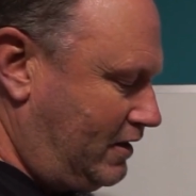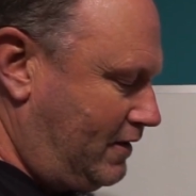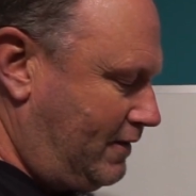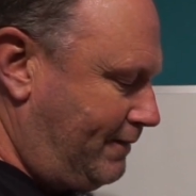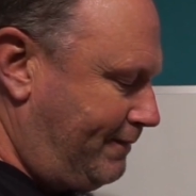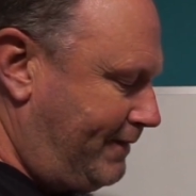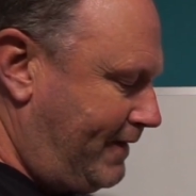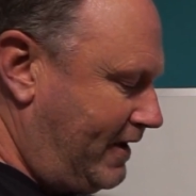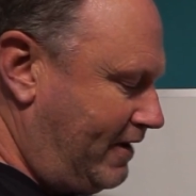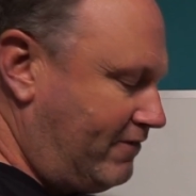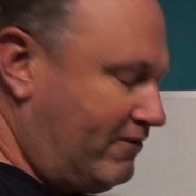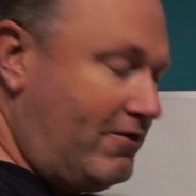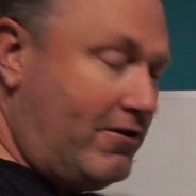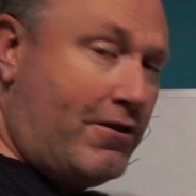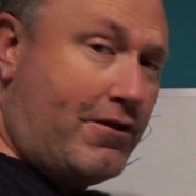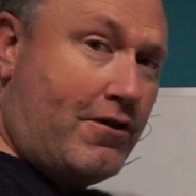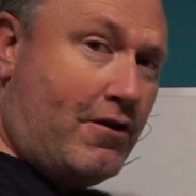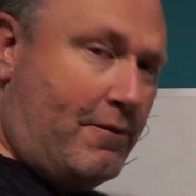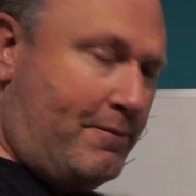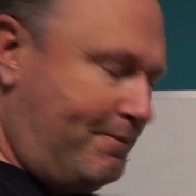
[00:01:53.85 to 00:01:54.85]
finger and
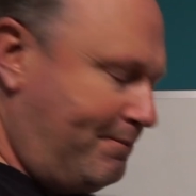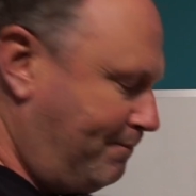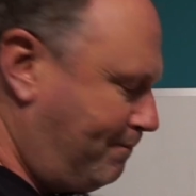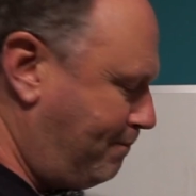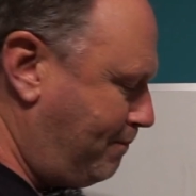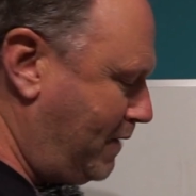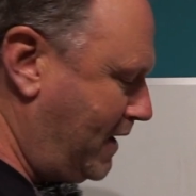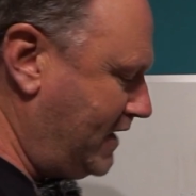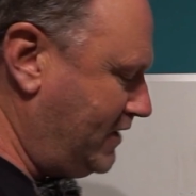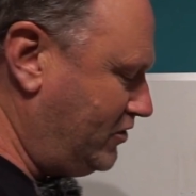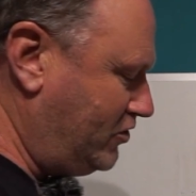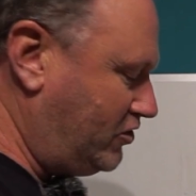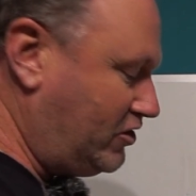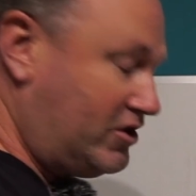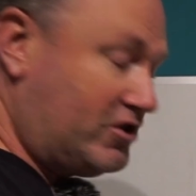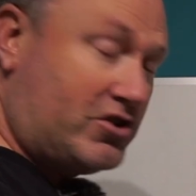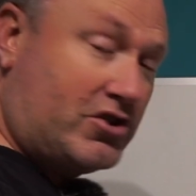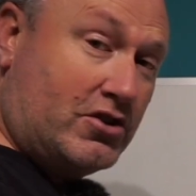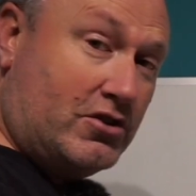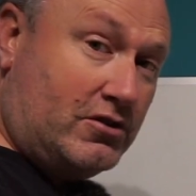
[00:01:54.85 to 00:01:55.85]
thumb, pinch
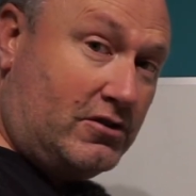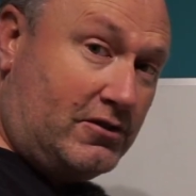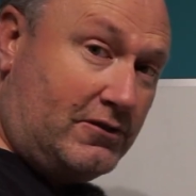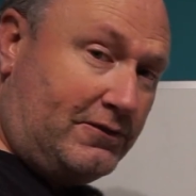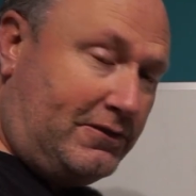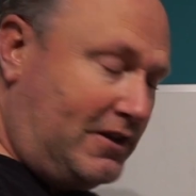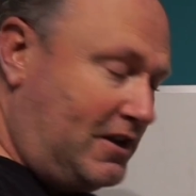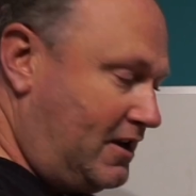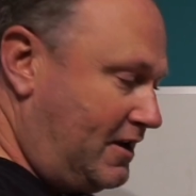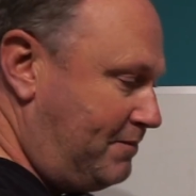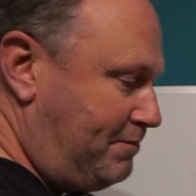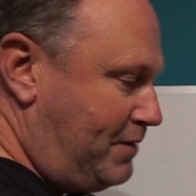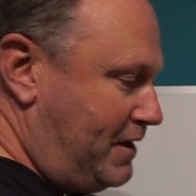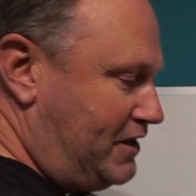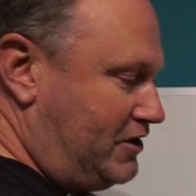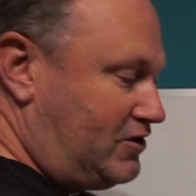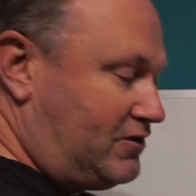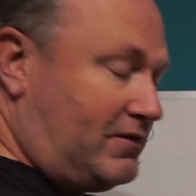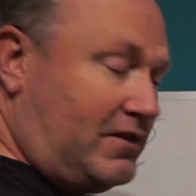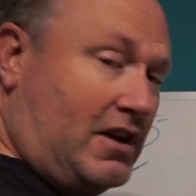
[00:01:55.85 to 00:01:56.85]
it's called, flying
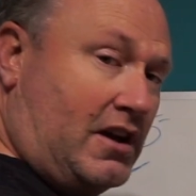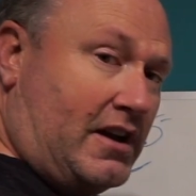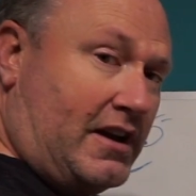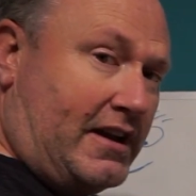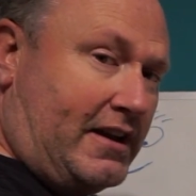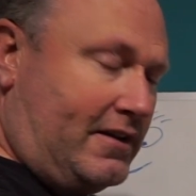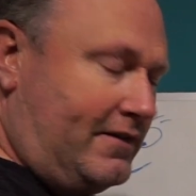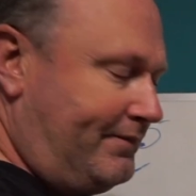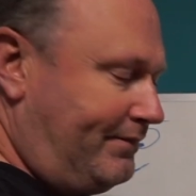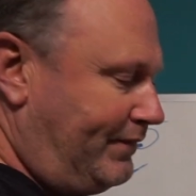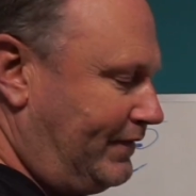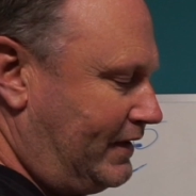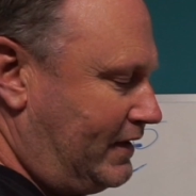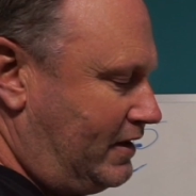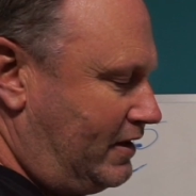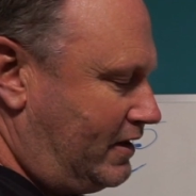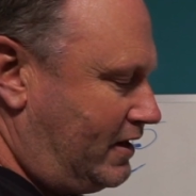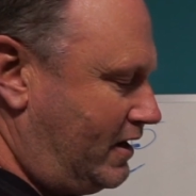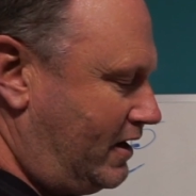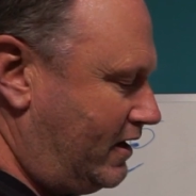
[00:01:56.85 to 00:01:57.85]
pinch flying,
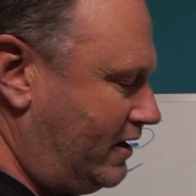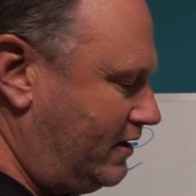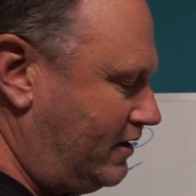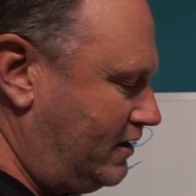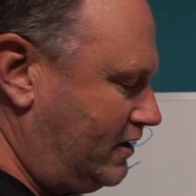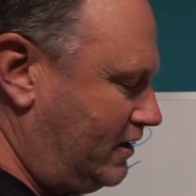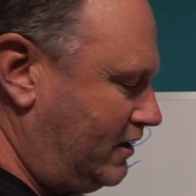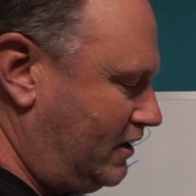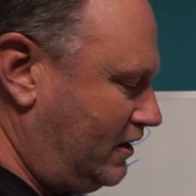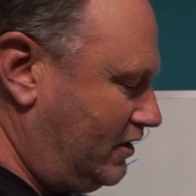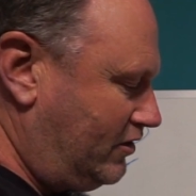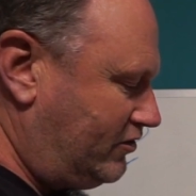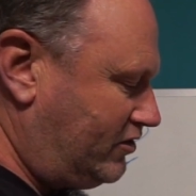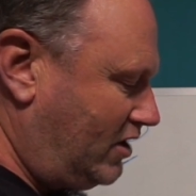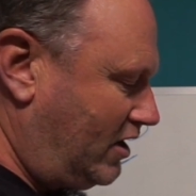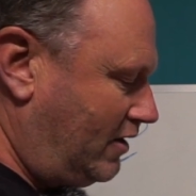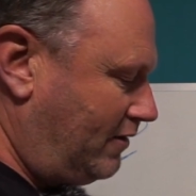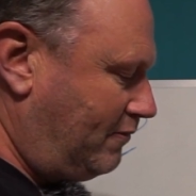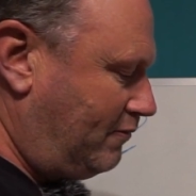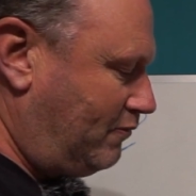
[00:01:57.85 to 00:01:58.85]
okay?
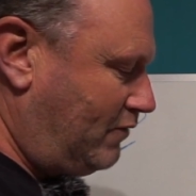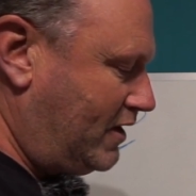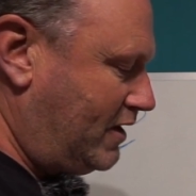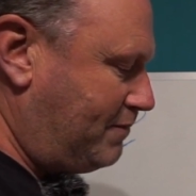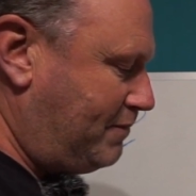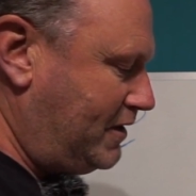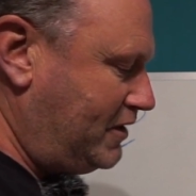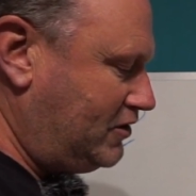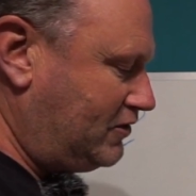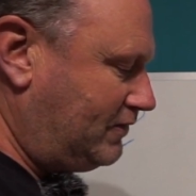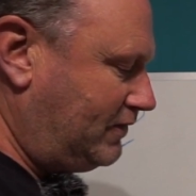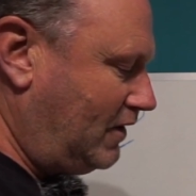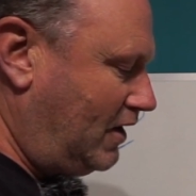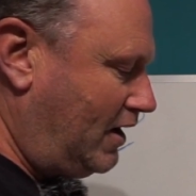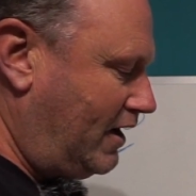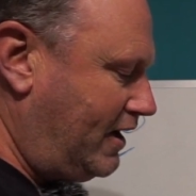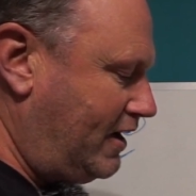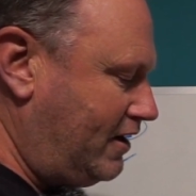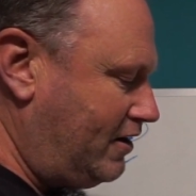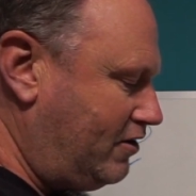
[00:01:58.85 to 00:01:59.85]
So when you pinch
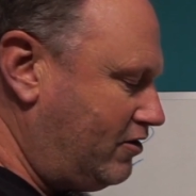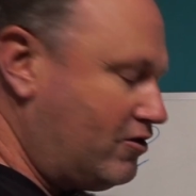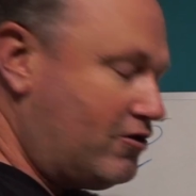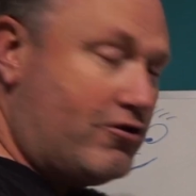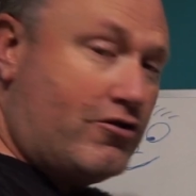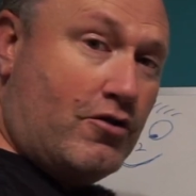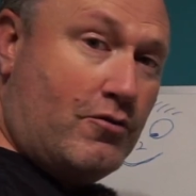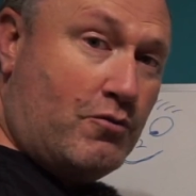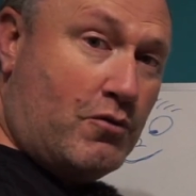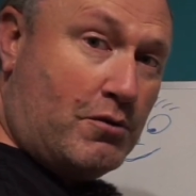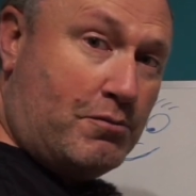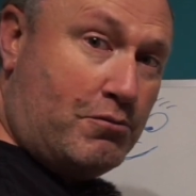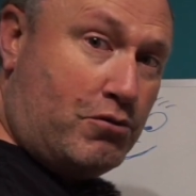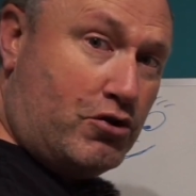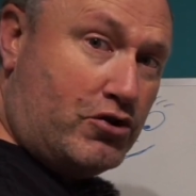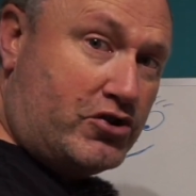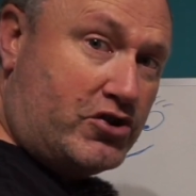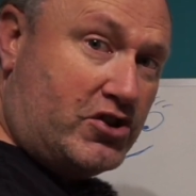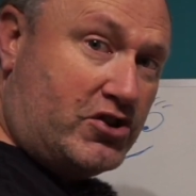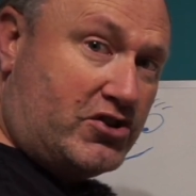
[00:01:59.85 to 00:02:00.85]
flying, your thumb will
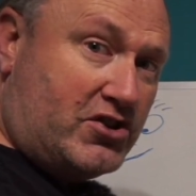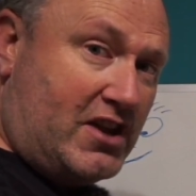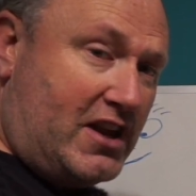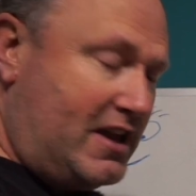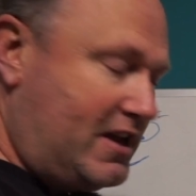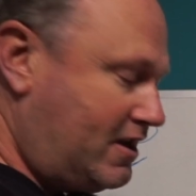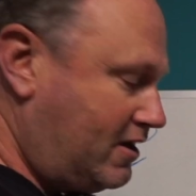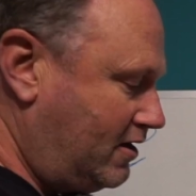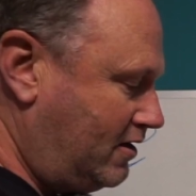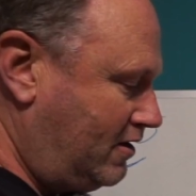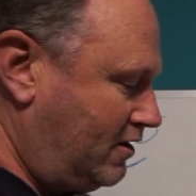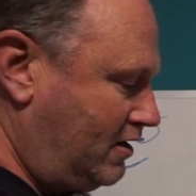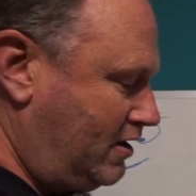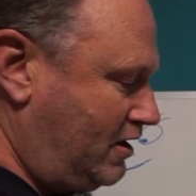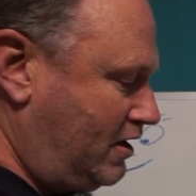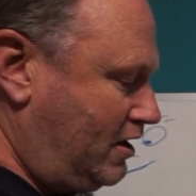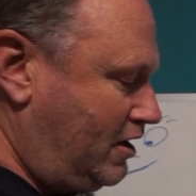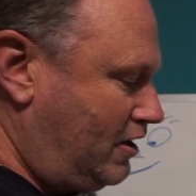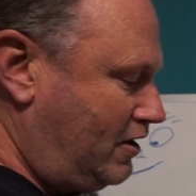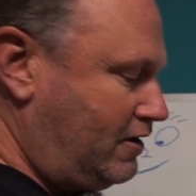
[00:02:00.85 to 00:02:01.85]
push the stick
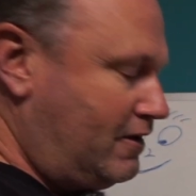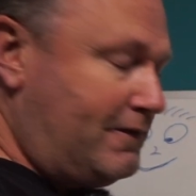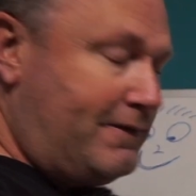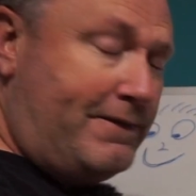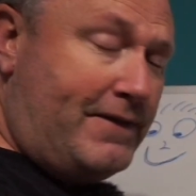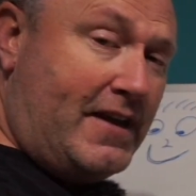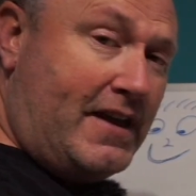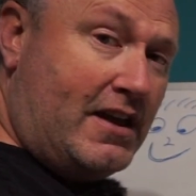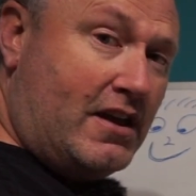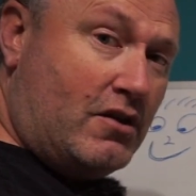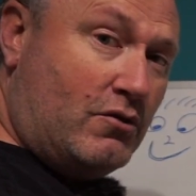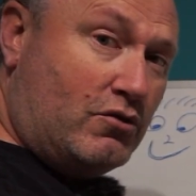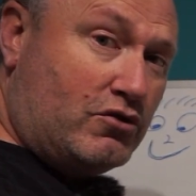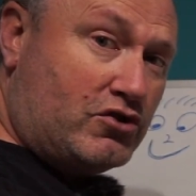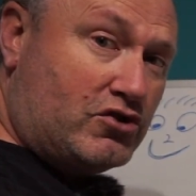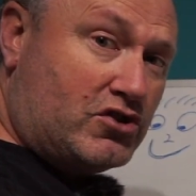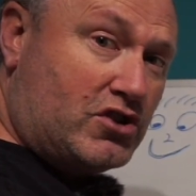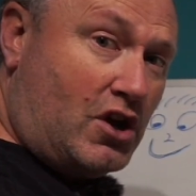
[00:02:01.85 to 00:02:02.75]
and your finger will just